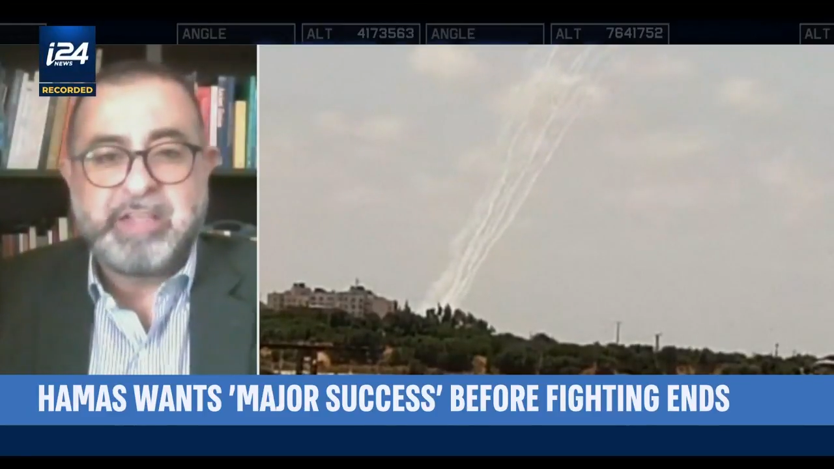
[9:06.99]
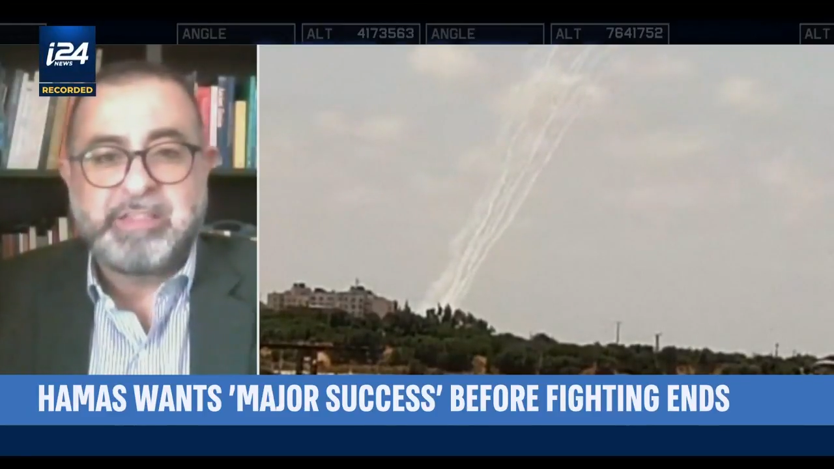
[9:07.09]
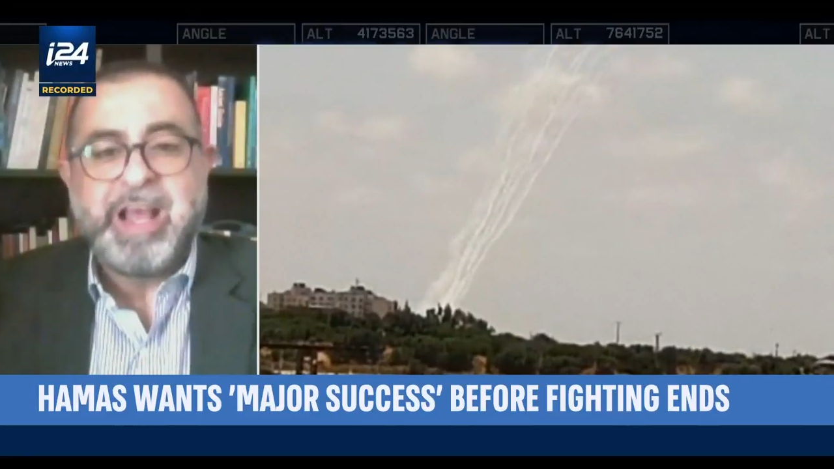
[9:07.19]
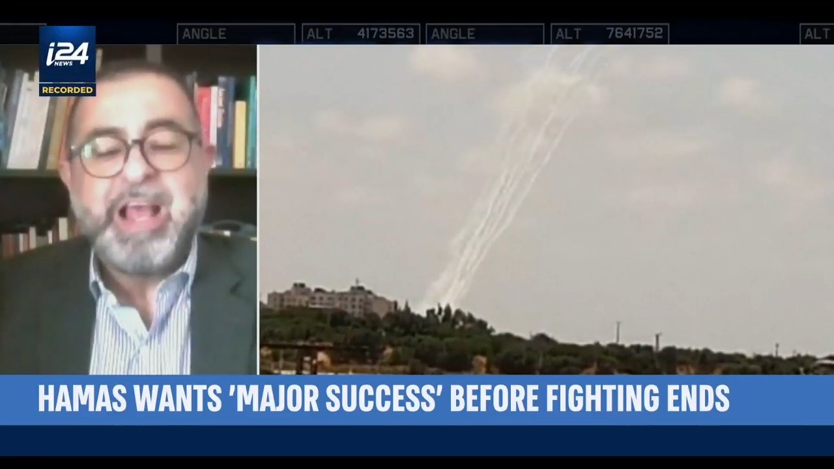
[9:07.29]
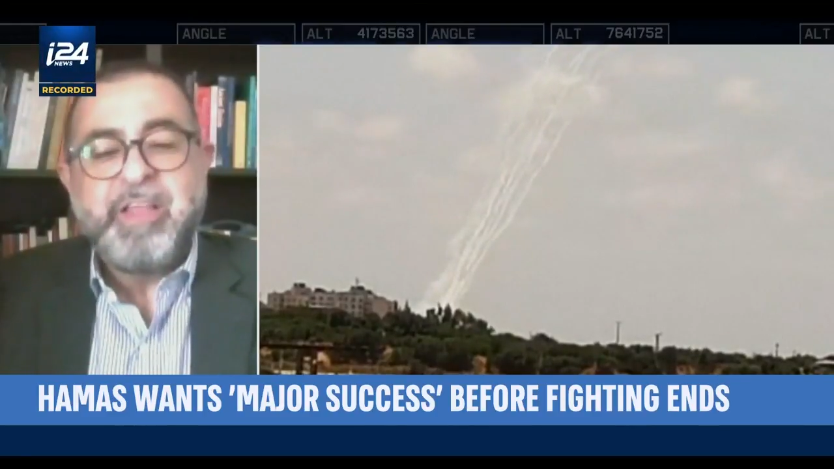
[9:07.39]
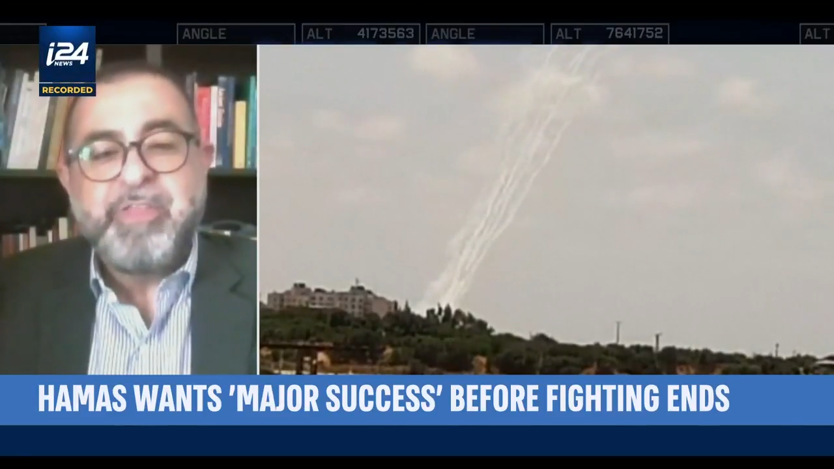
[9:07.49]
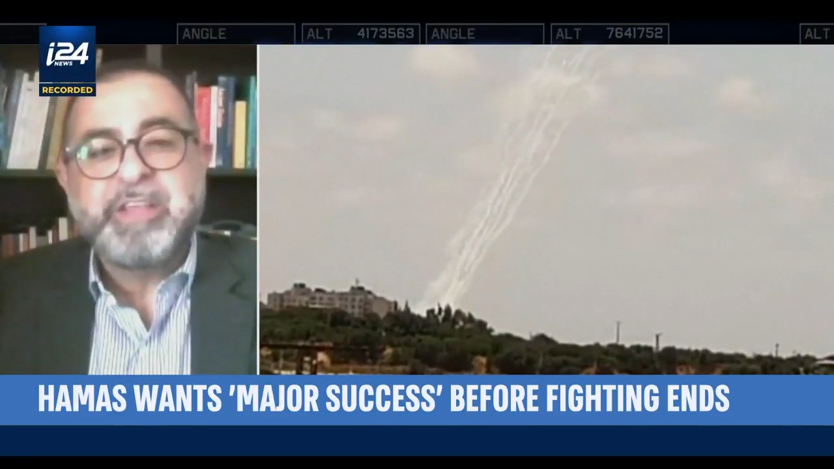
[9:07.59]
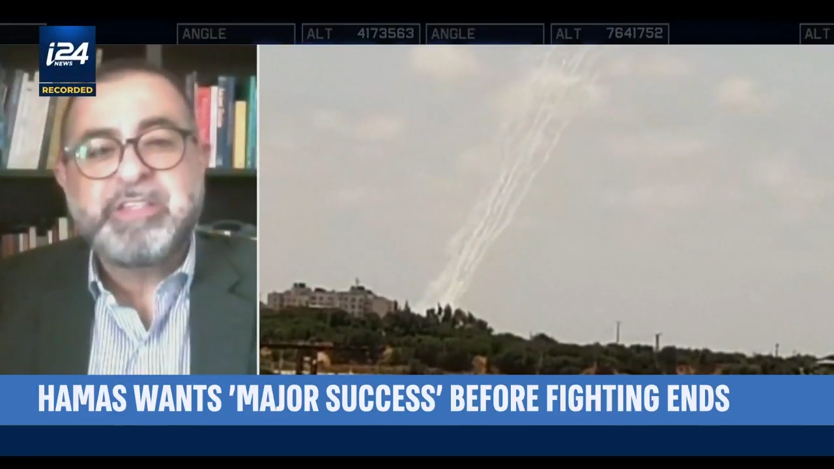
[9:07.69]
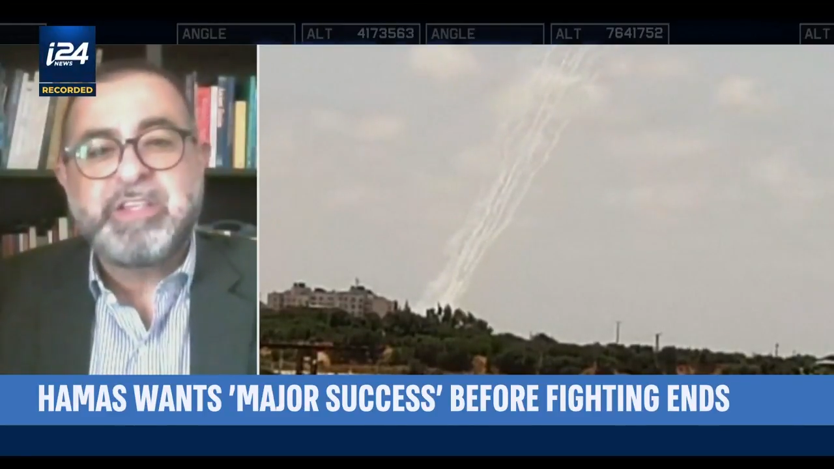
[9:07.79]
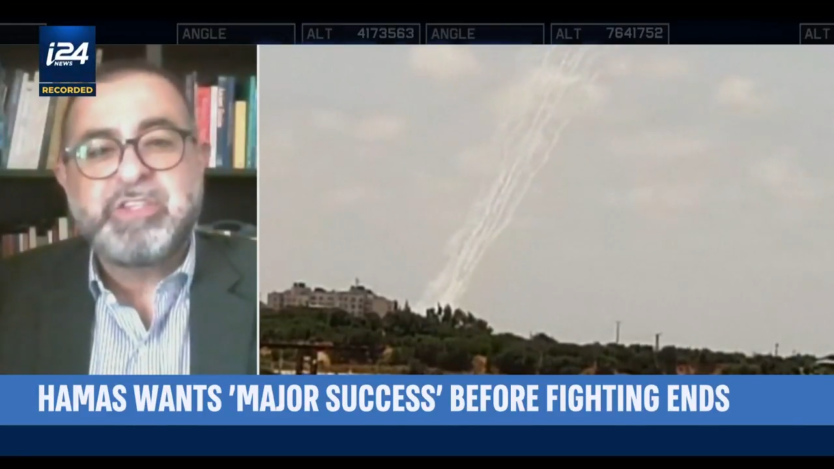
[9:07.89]
Yes. Uh,
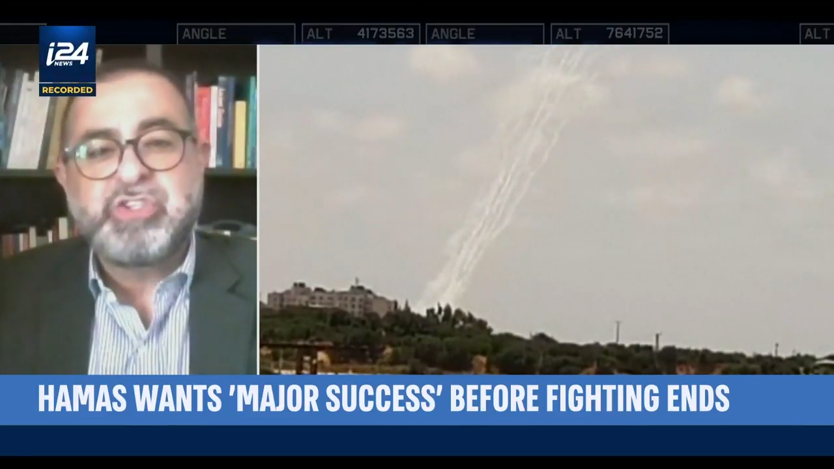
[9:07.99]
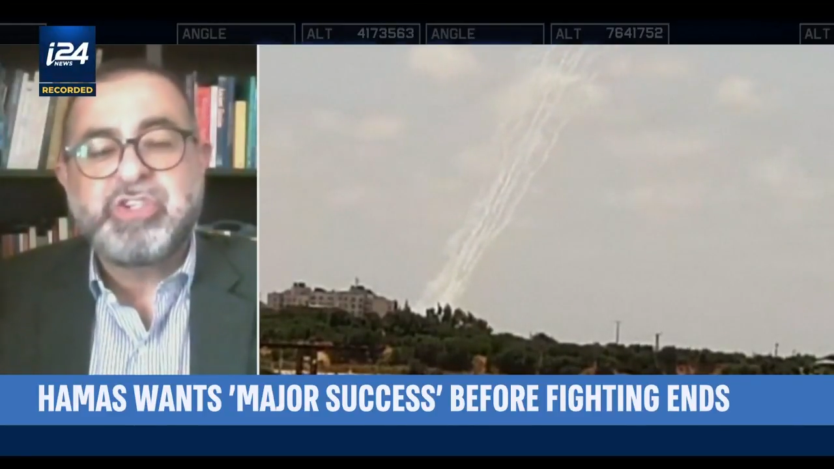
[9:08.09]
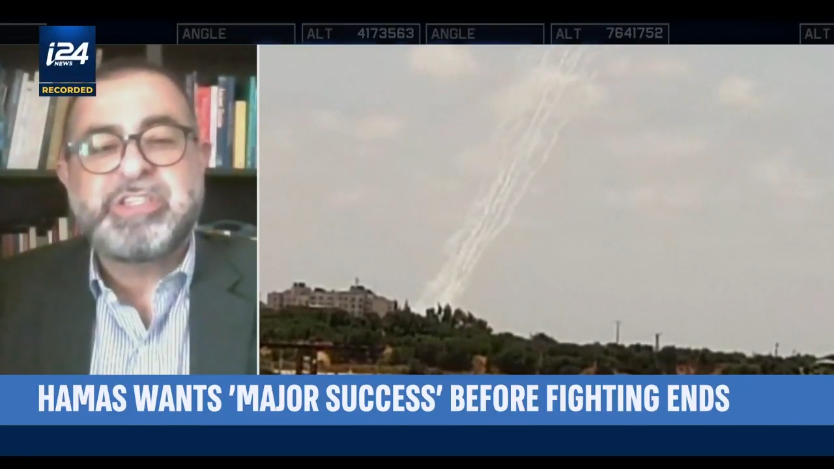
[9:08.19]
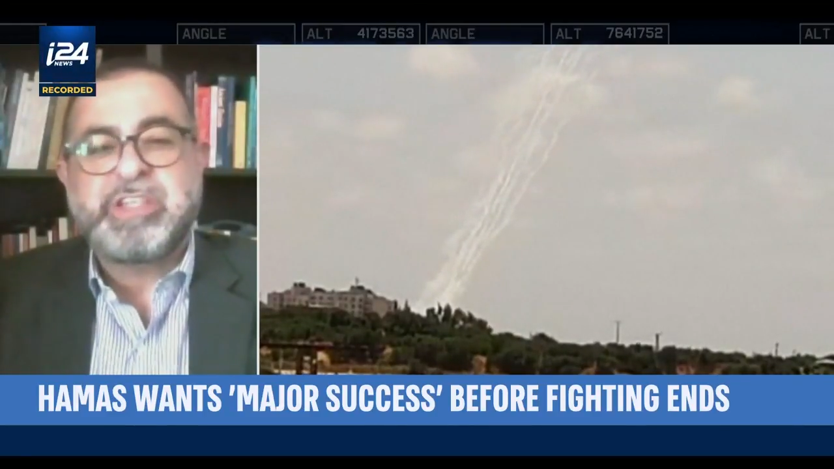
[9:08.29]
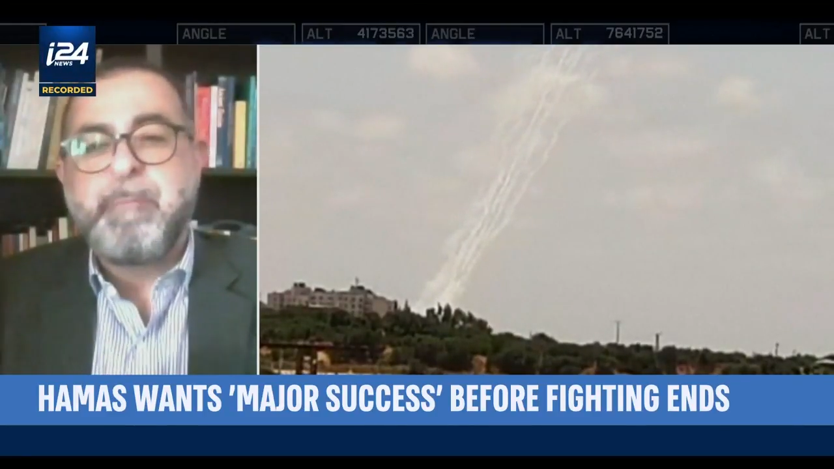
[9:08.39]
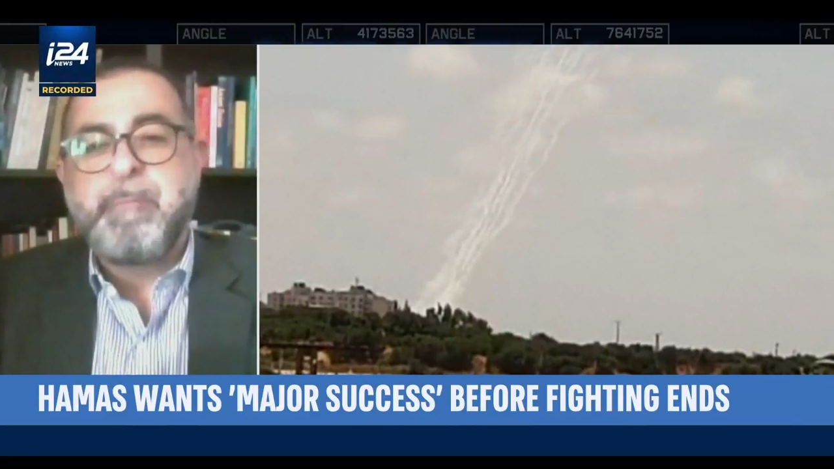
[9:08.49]
this is just